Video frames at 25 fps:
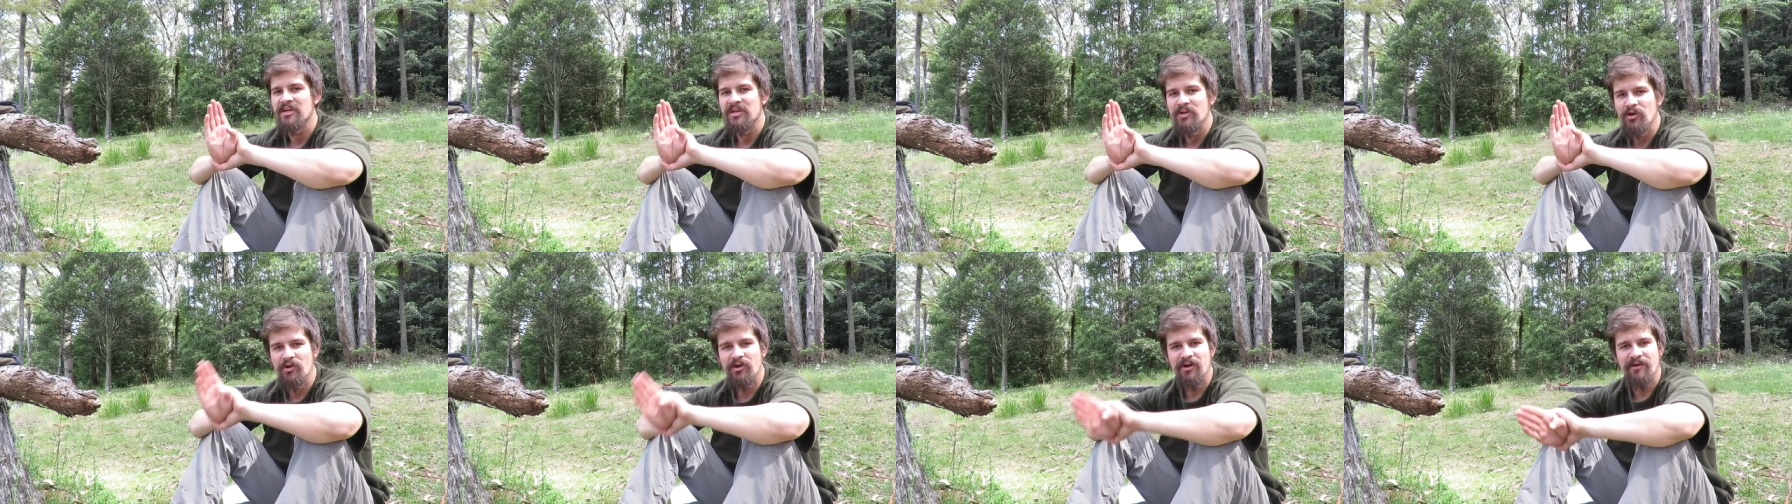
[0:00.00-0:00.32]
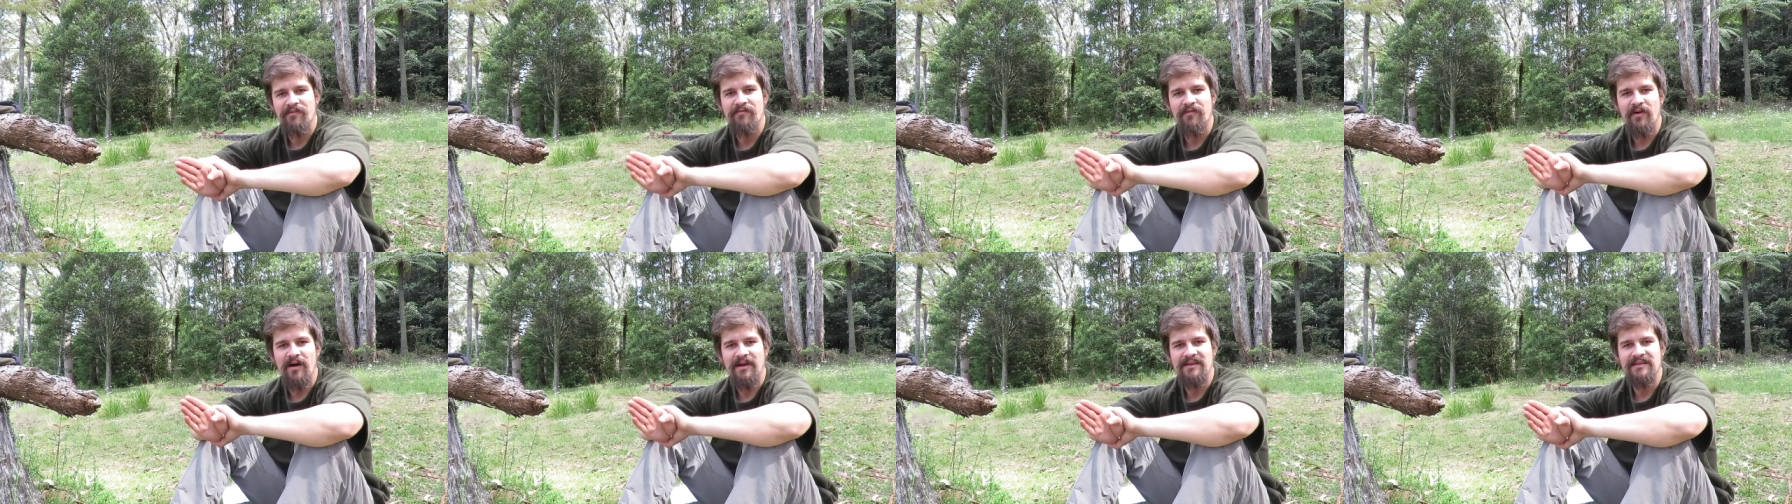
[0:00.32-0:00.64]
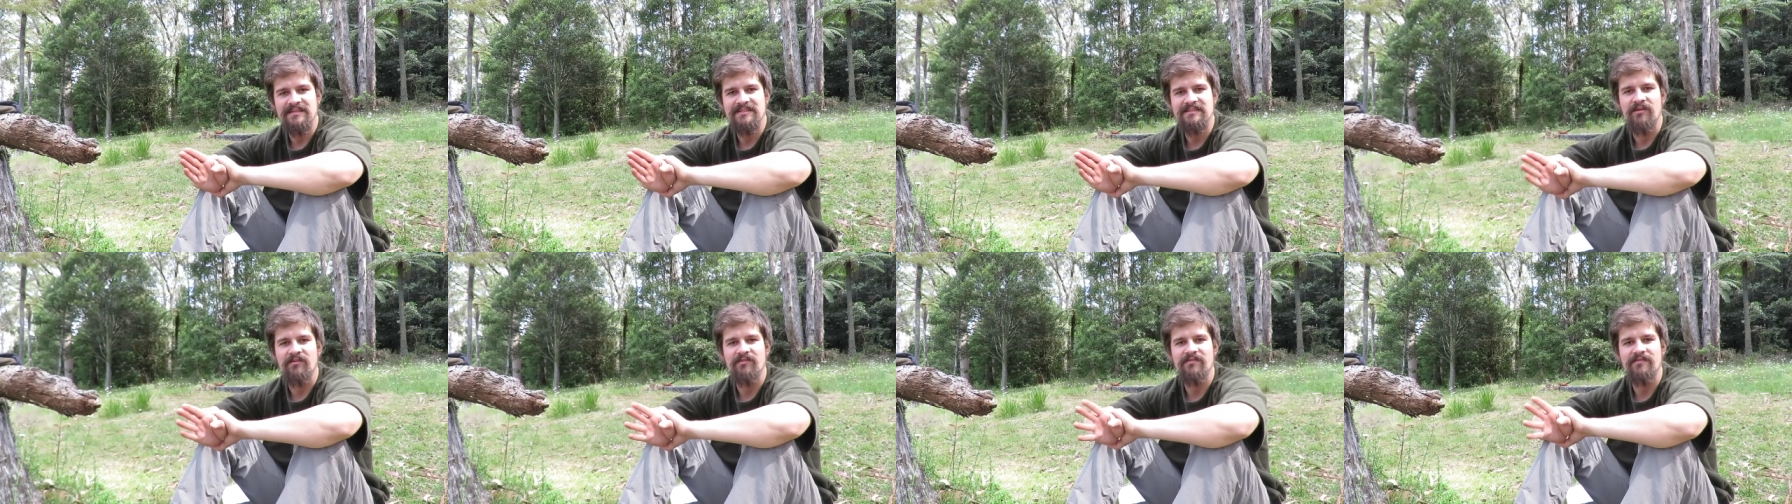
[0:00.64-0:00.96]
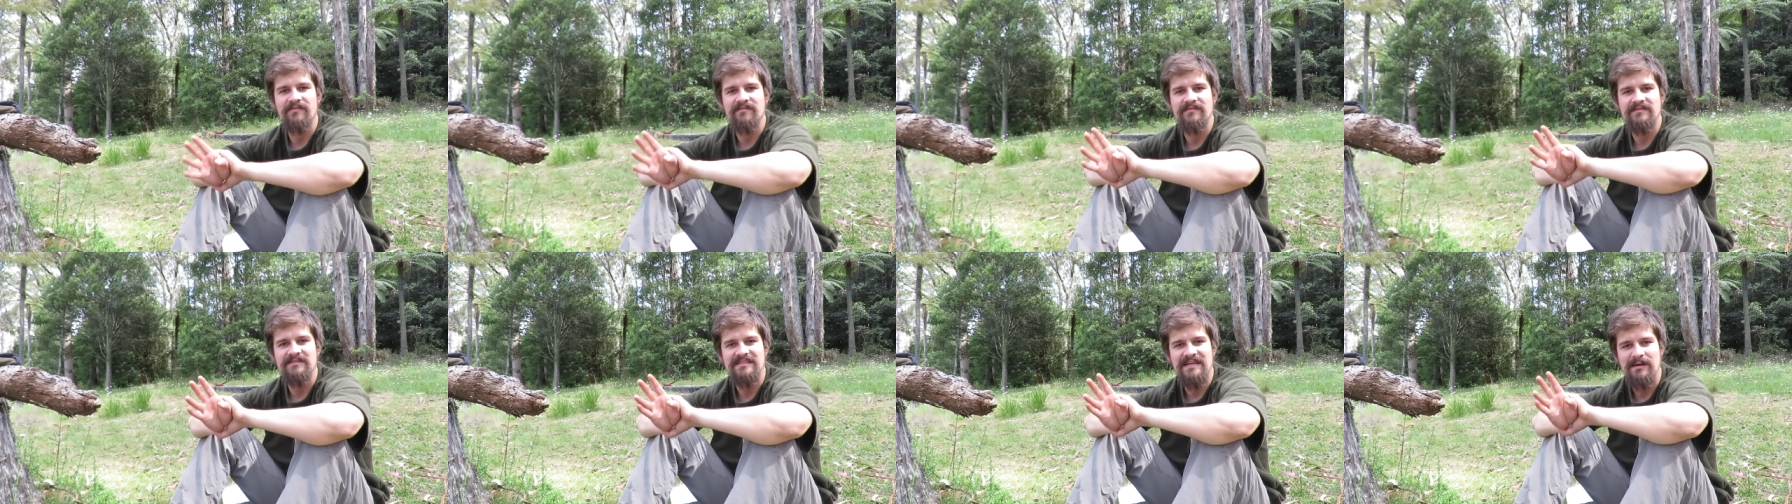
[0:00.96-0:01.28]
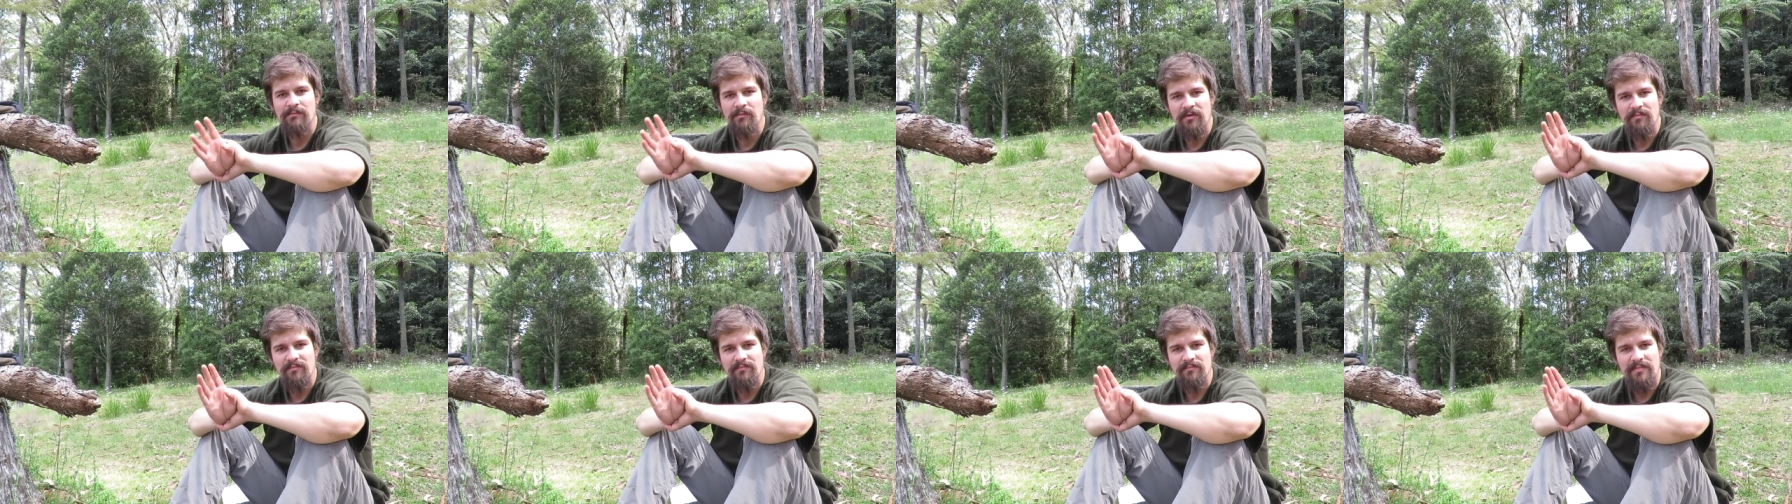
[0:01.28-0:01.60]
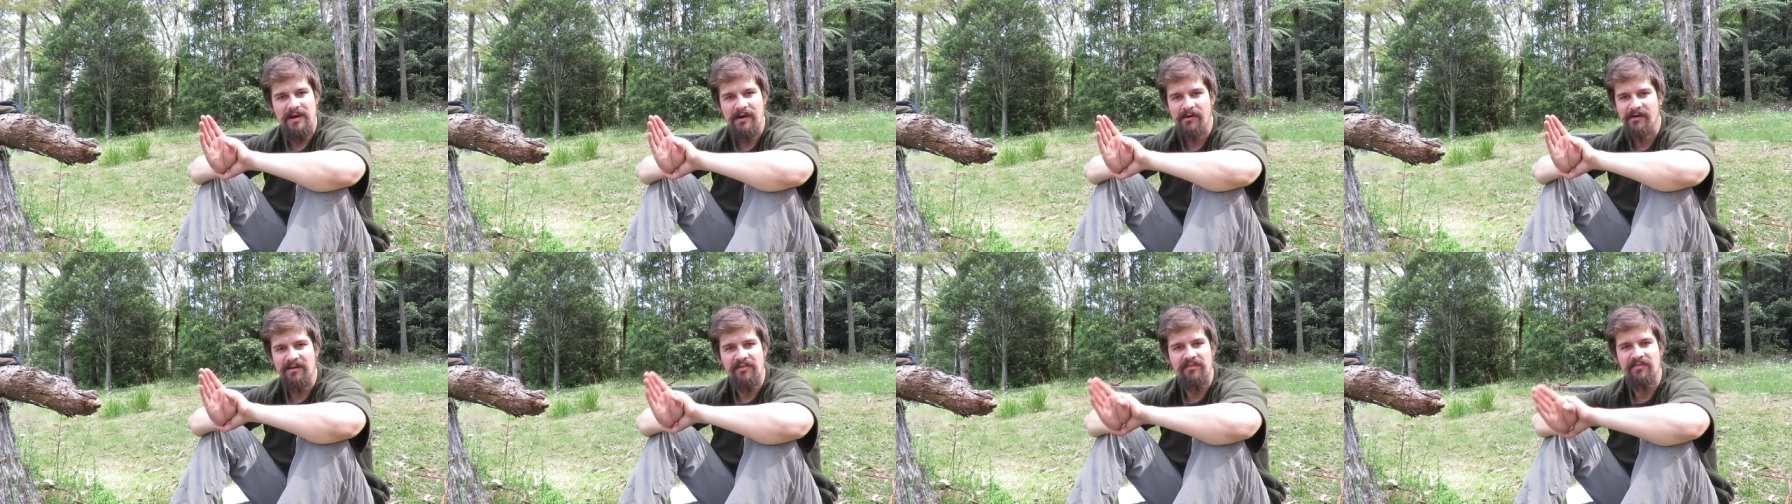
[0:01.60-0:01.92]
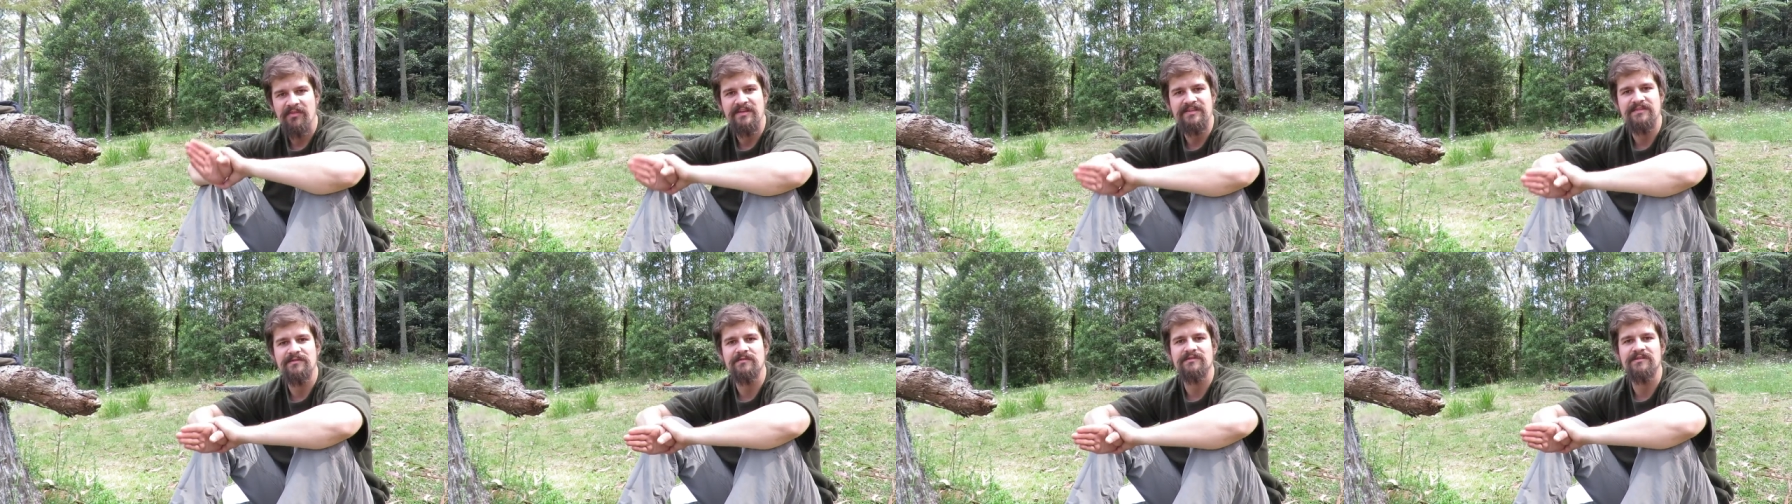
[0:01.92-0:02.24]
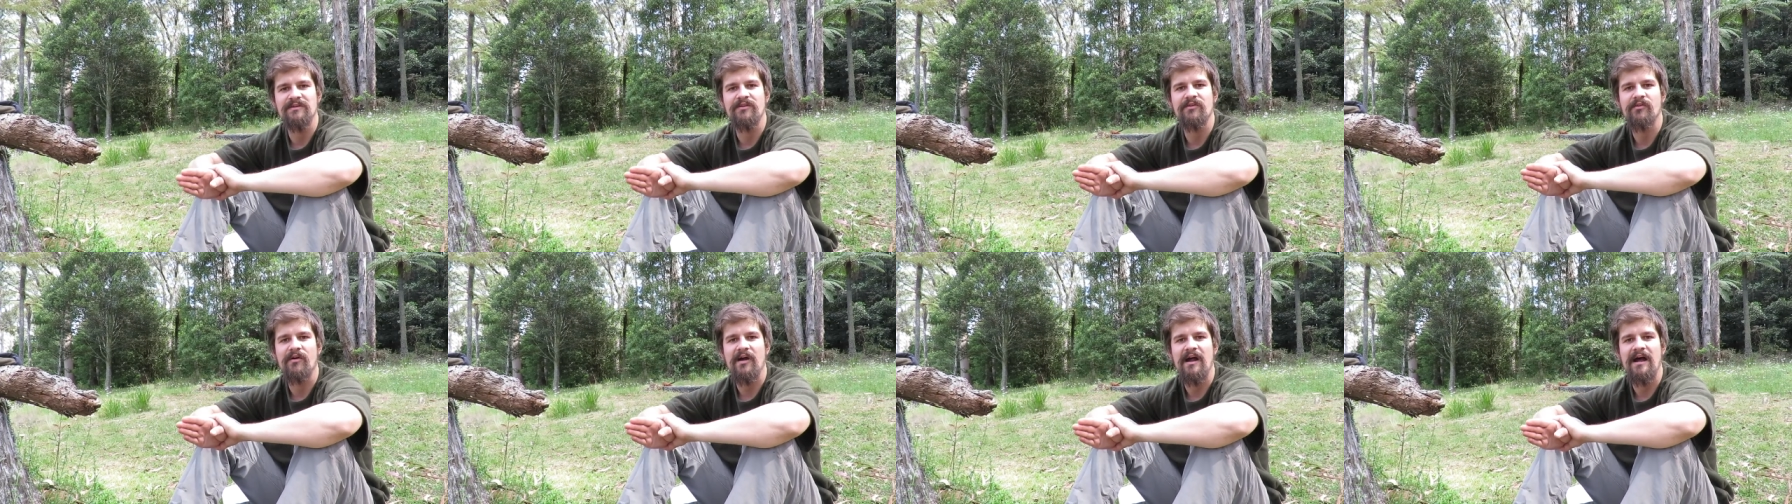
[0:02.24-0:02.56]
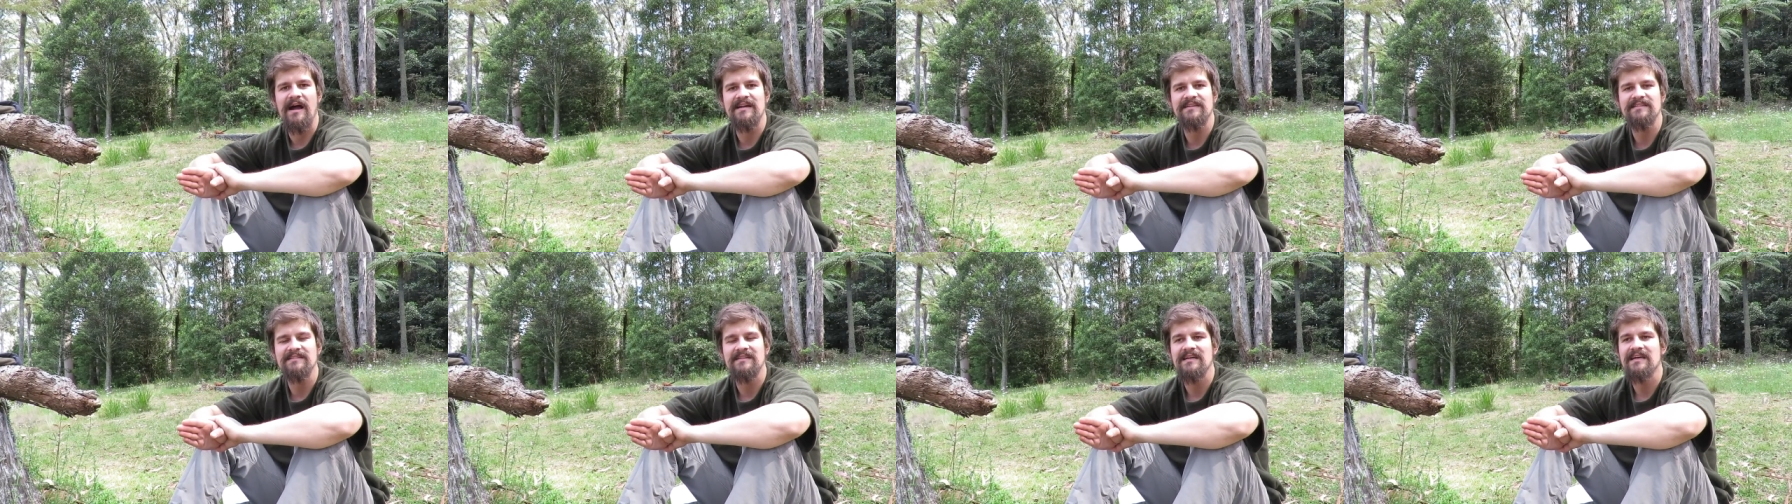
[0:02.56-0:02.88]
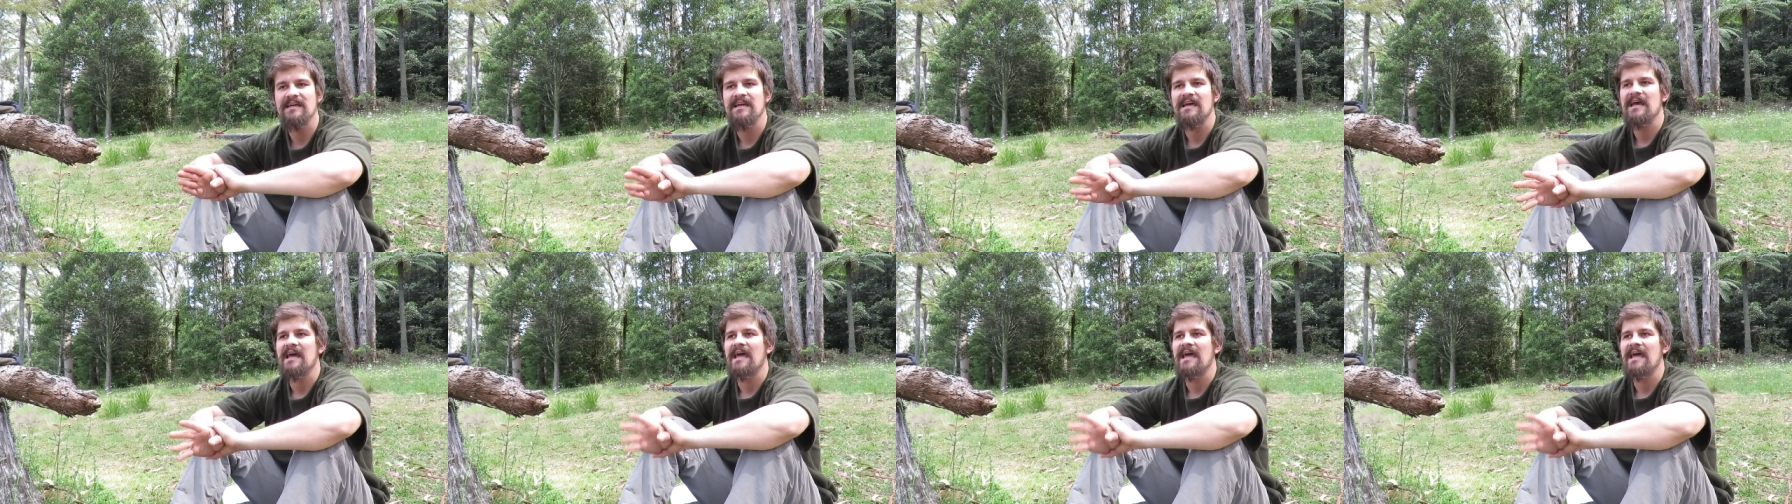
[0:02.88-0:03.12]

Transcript: you're going to find yourself somewhat buried in thistles and grass.